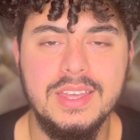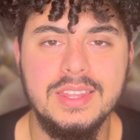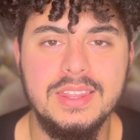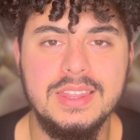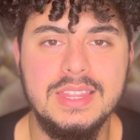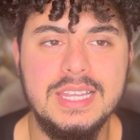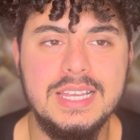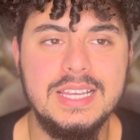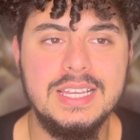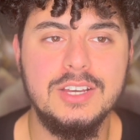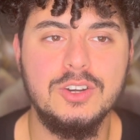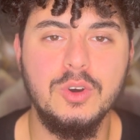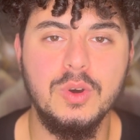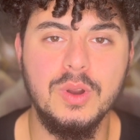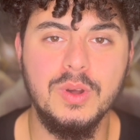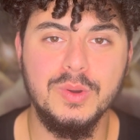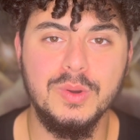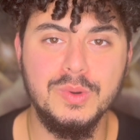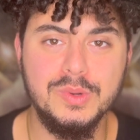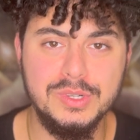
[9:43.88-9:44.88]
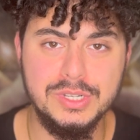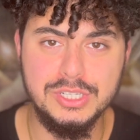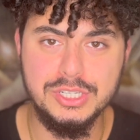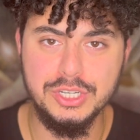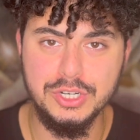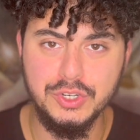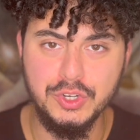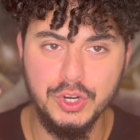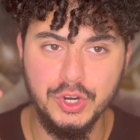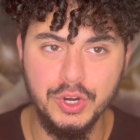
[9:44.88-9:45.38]
the quote-unquote
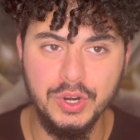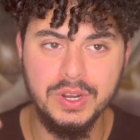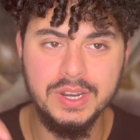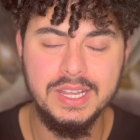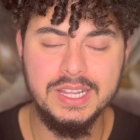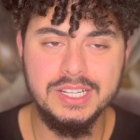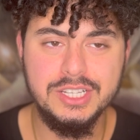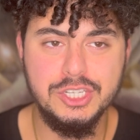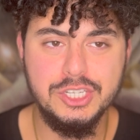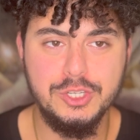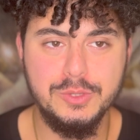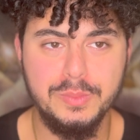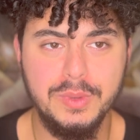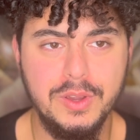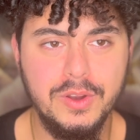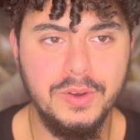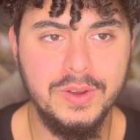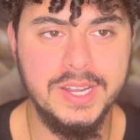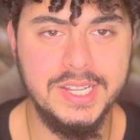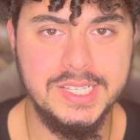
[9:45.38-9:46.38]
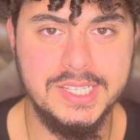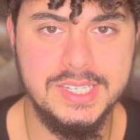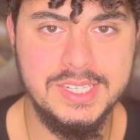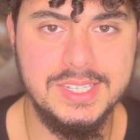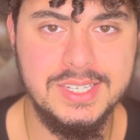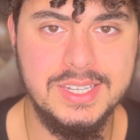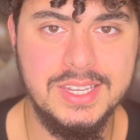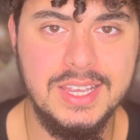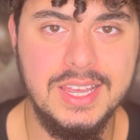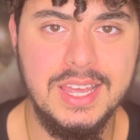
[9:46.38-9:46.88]
Saturnian
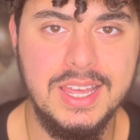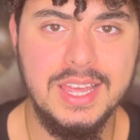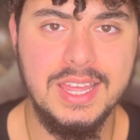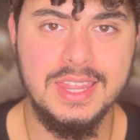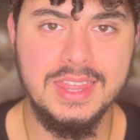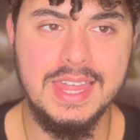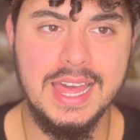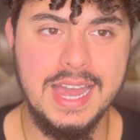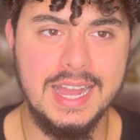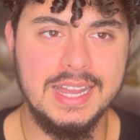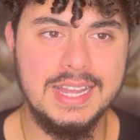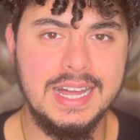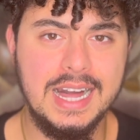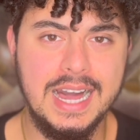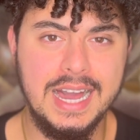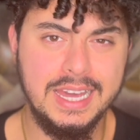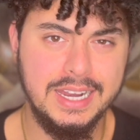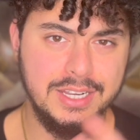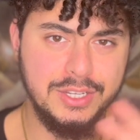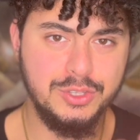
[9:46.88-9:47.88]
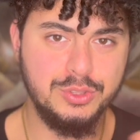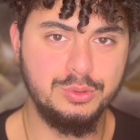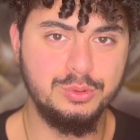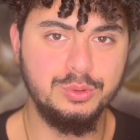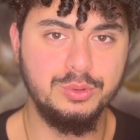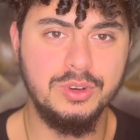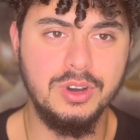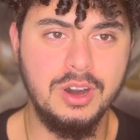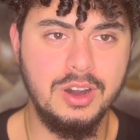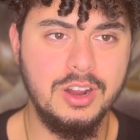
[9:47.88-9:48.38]
spirits that guide us
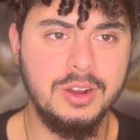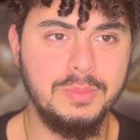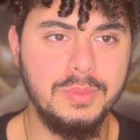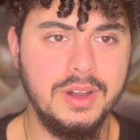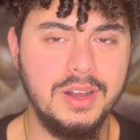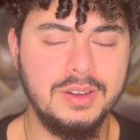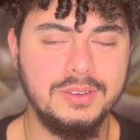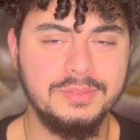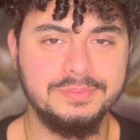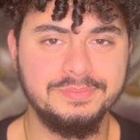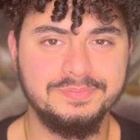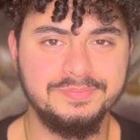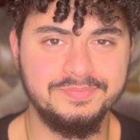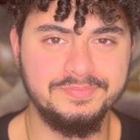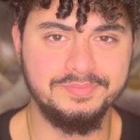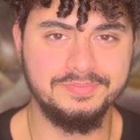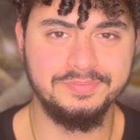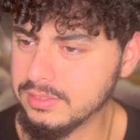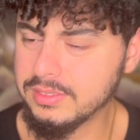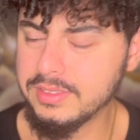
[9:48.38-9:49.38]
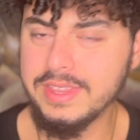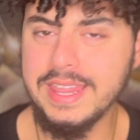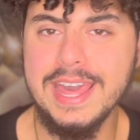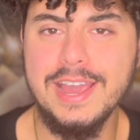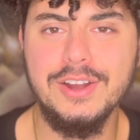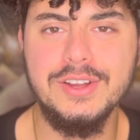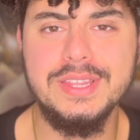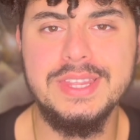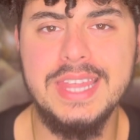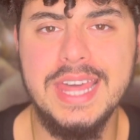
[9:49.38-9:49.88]
through karma. They
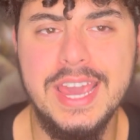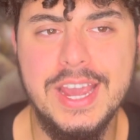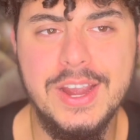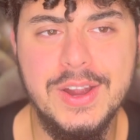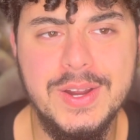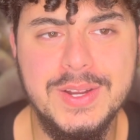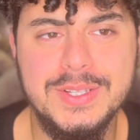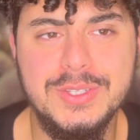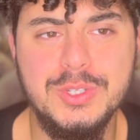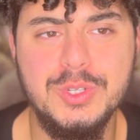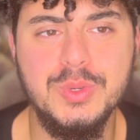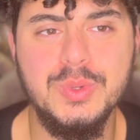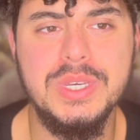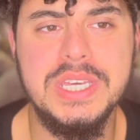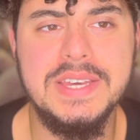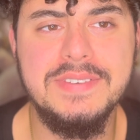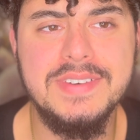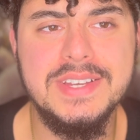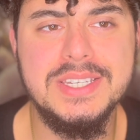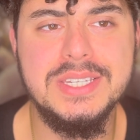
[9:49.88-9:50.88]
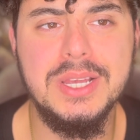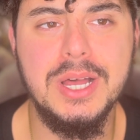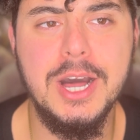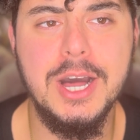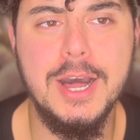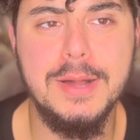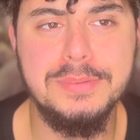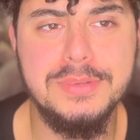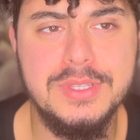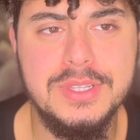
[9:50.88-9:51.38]
are there to give us
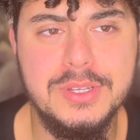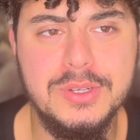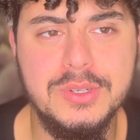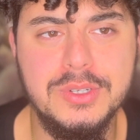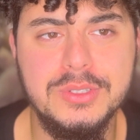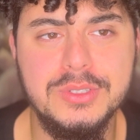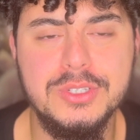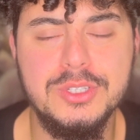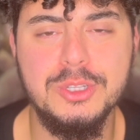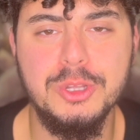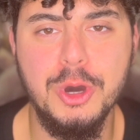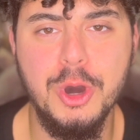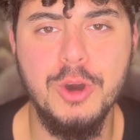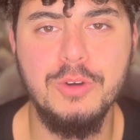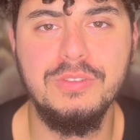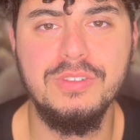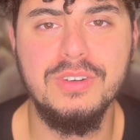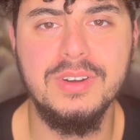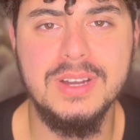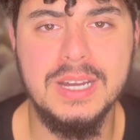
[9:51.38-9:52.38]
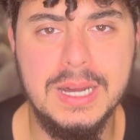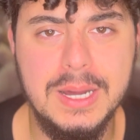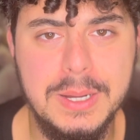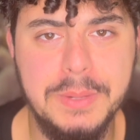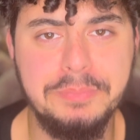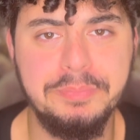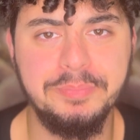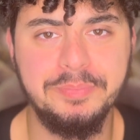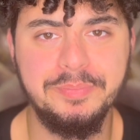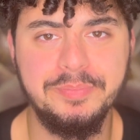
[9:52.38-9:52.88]
obstacles to overcome.